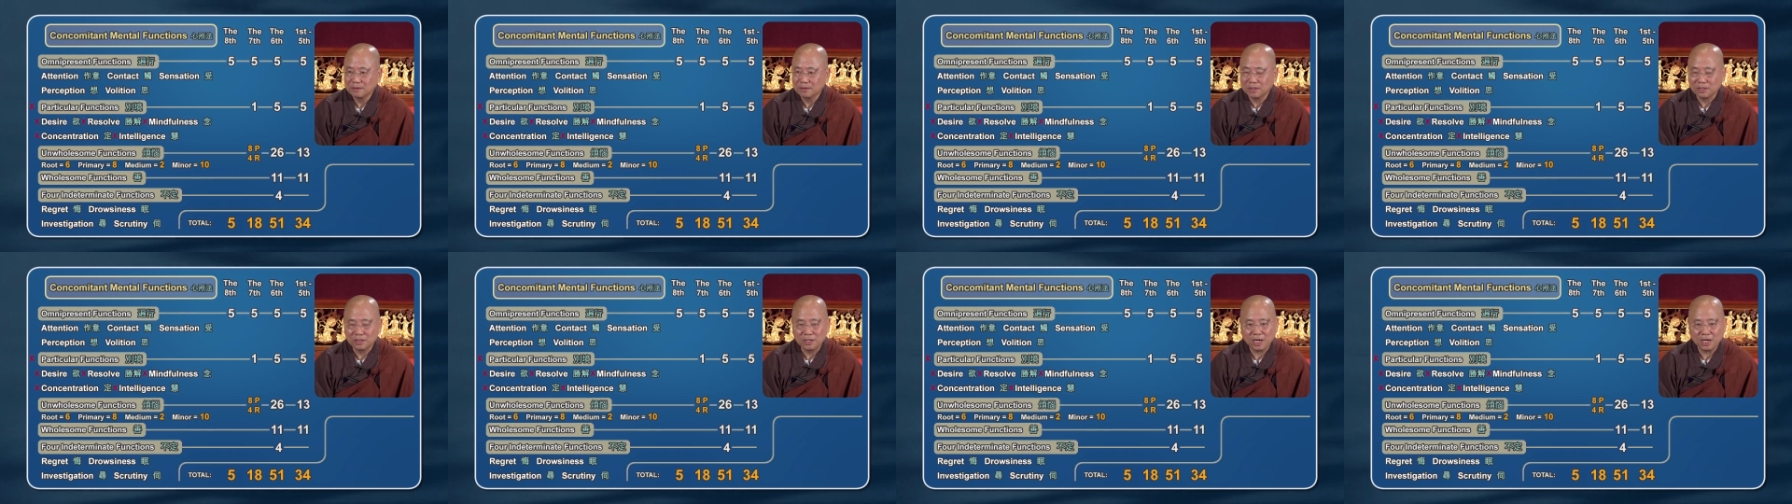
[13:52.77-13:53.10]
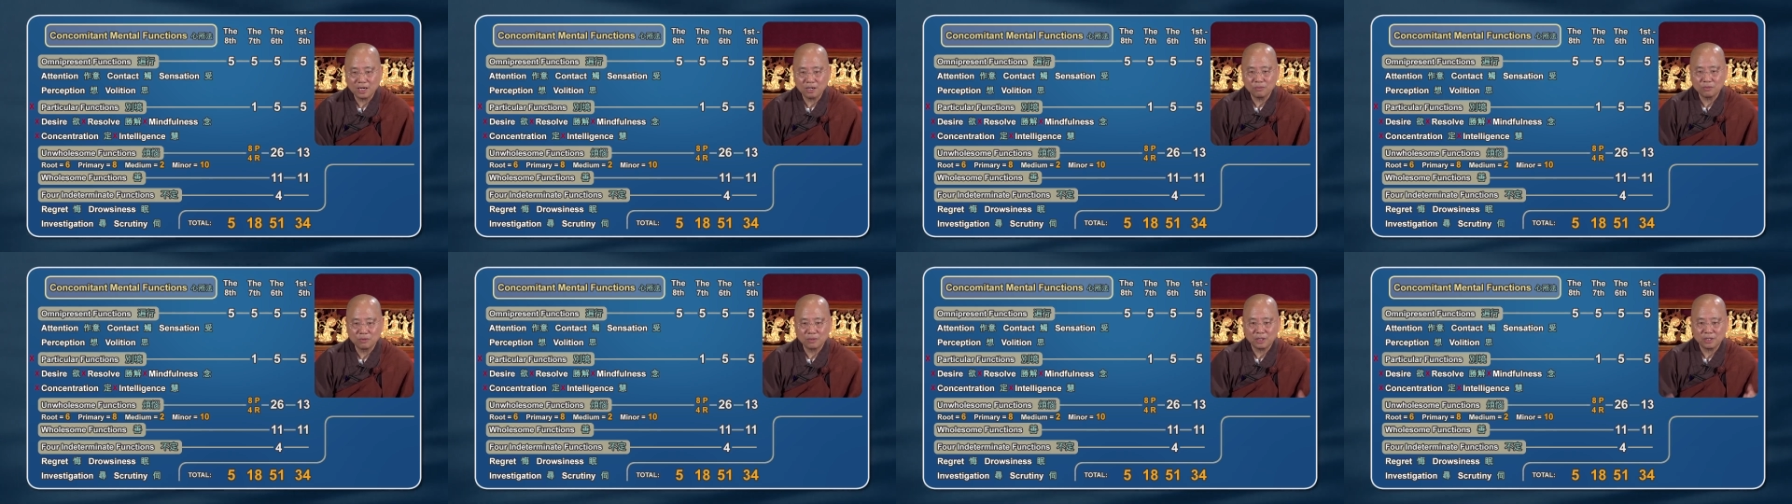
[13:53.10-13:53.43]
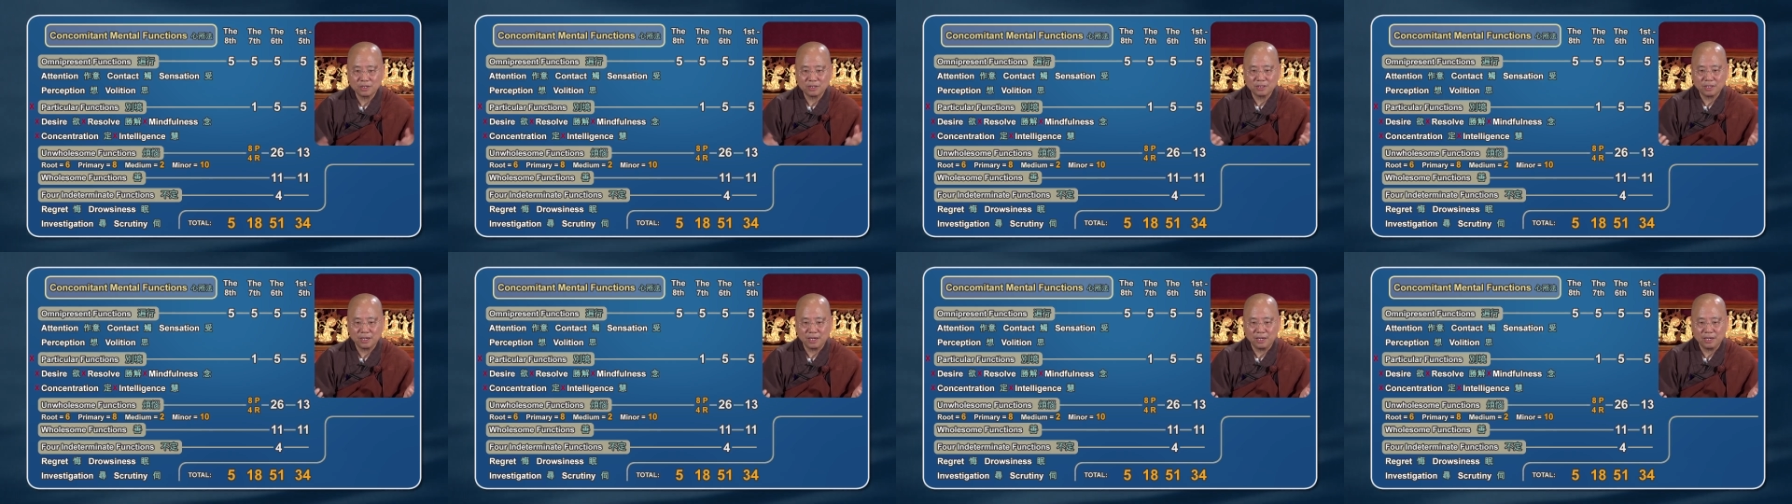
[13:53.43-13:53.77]
The teller would
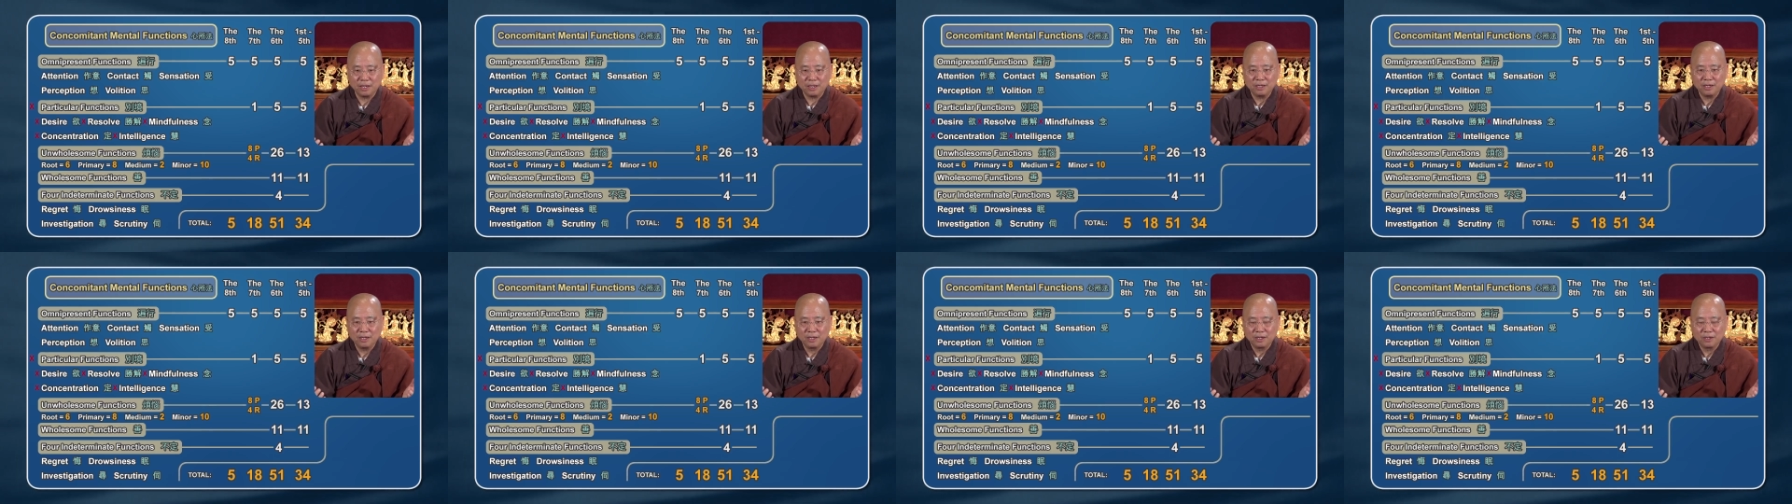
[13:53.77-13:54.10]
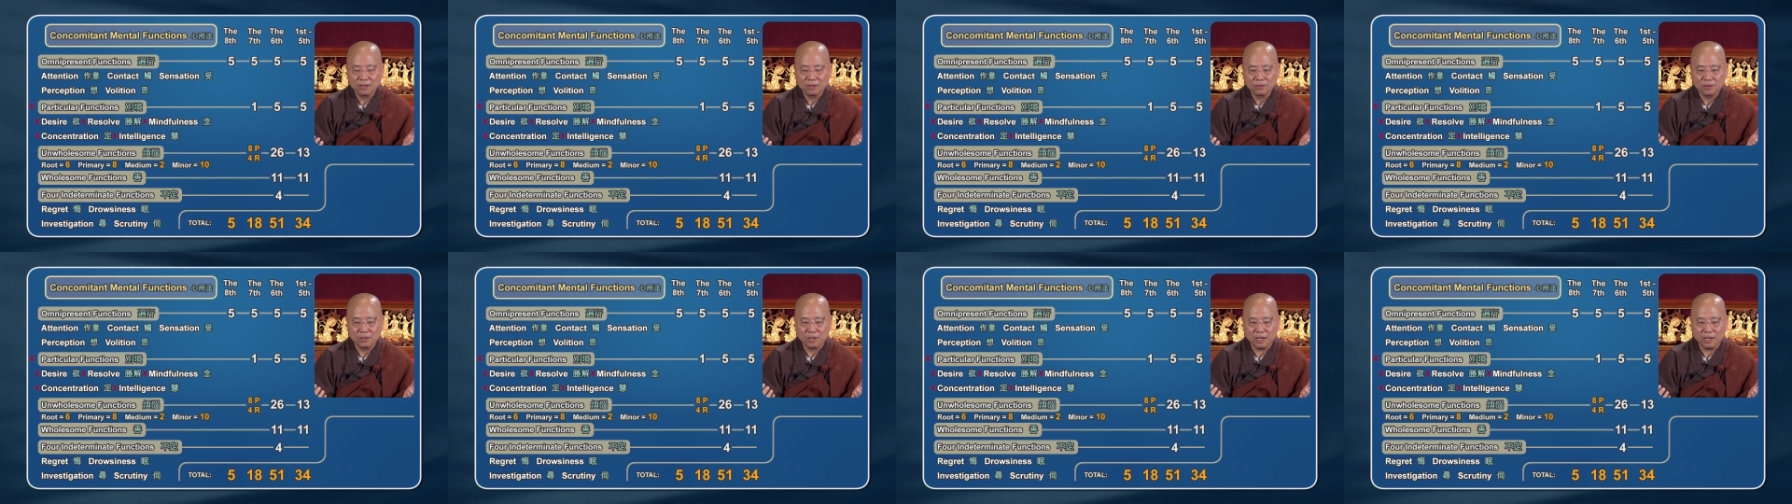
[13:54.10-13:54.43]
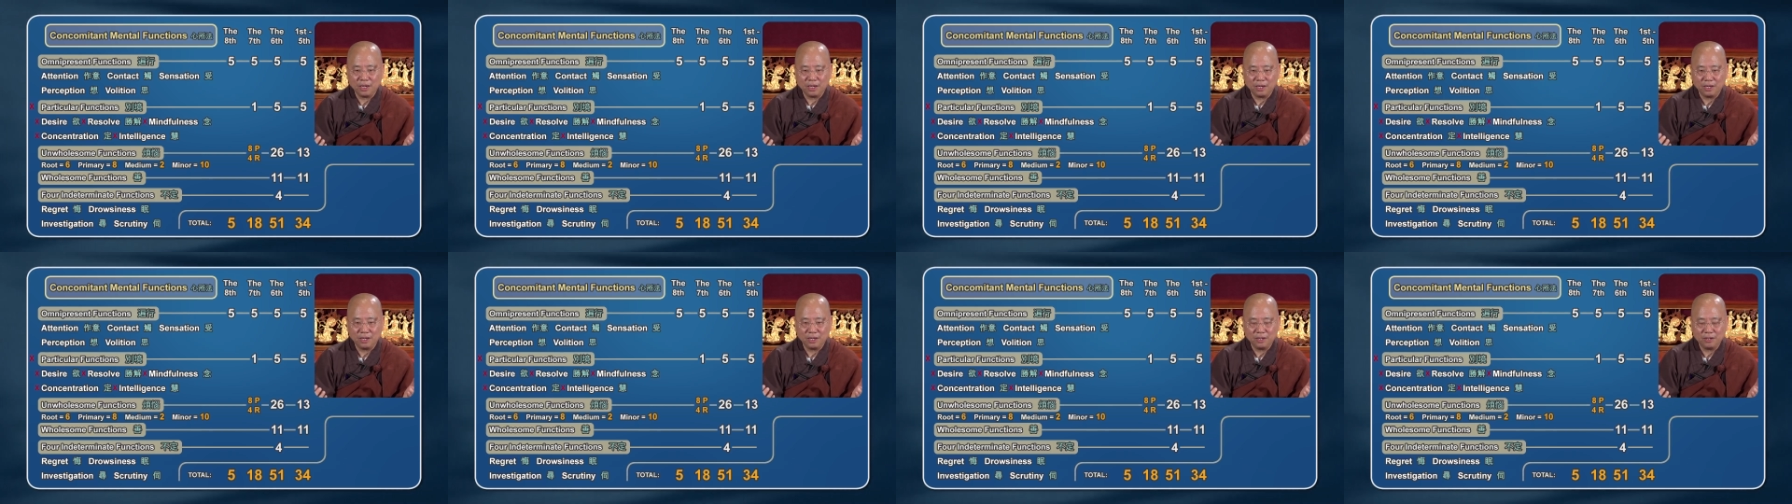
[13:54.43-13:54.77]
not say,
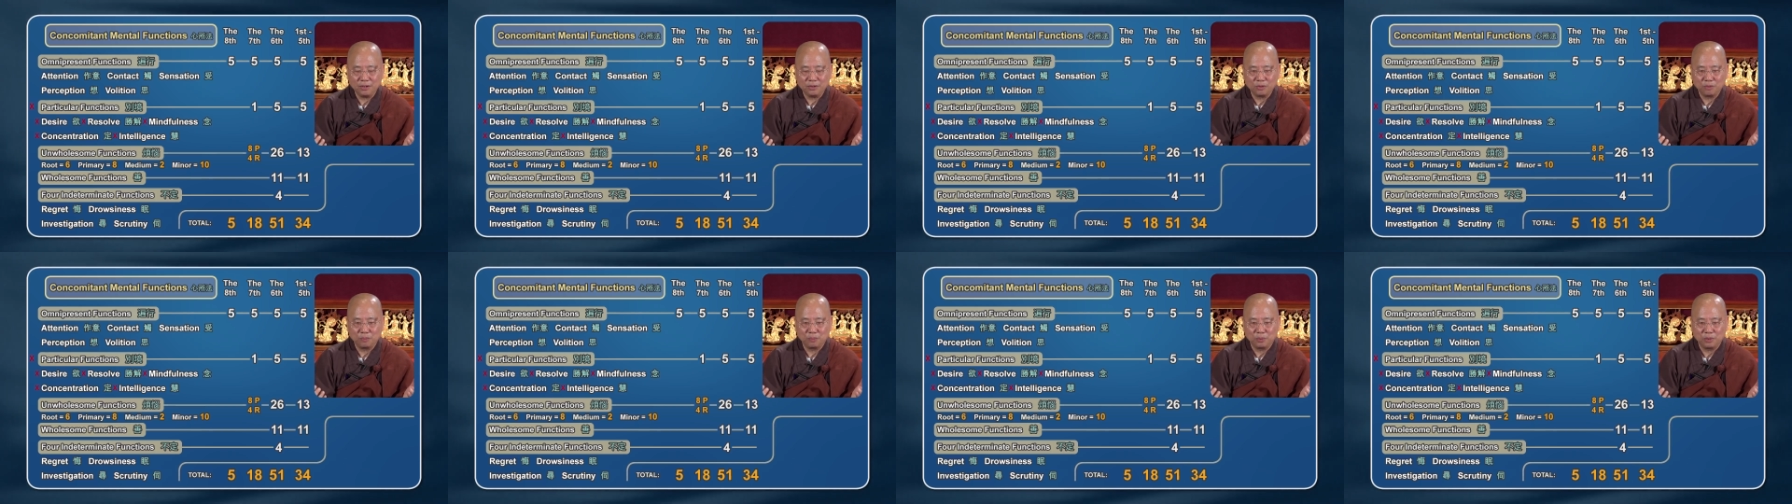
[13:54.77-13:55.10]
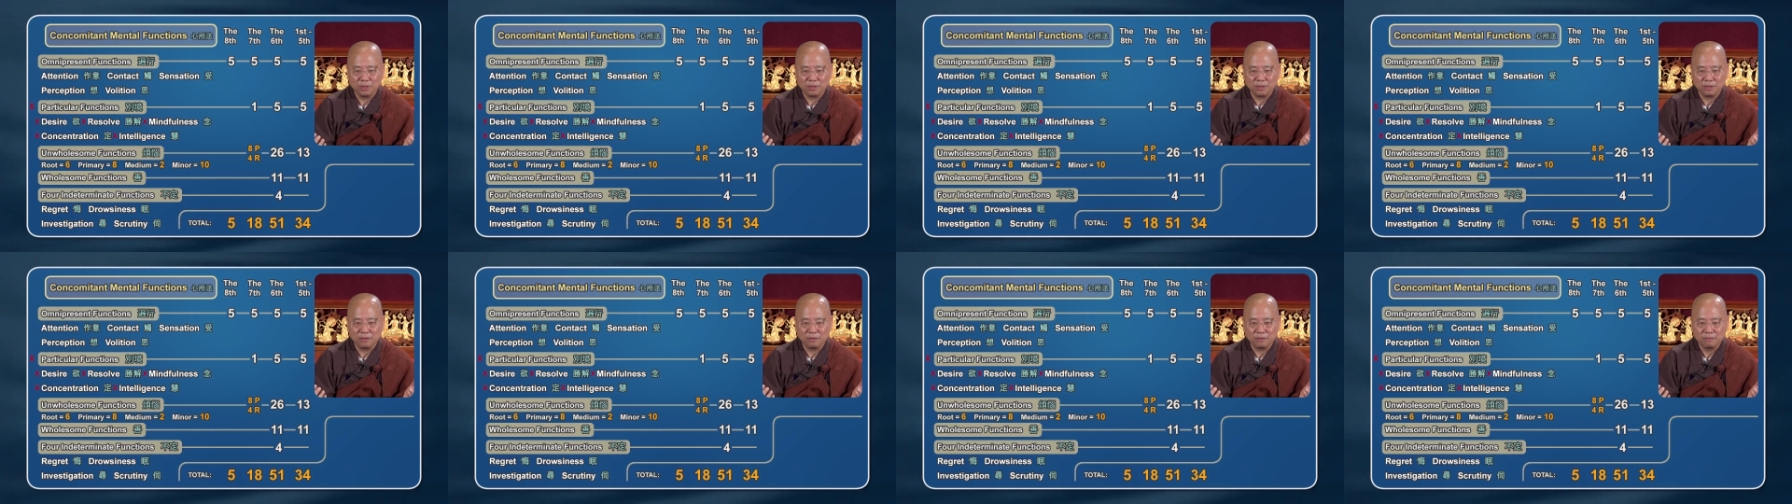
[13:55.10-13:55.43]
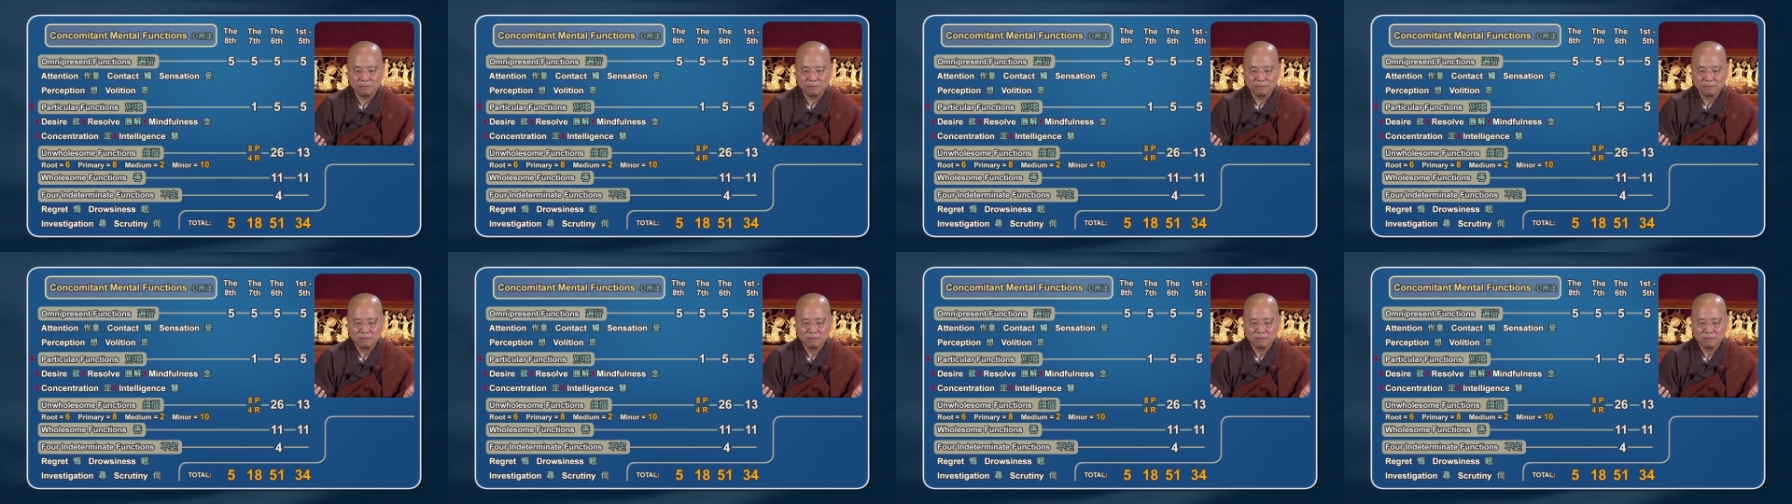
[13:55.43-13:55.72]
today you put in